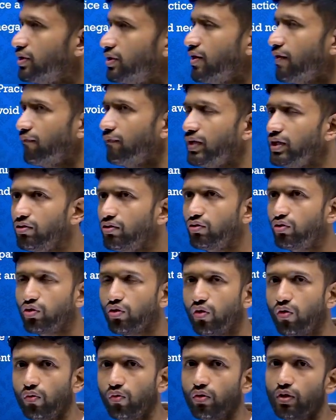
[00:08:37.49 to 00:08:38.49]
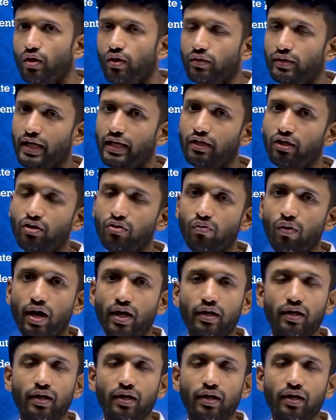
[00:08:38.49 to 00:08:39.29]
when you know that you are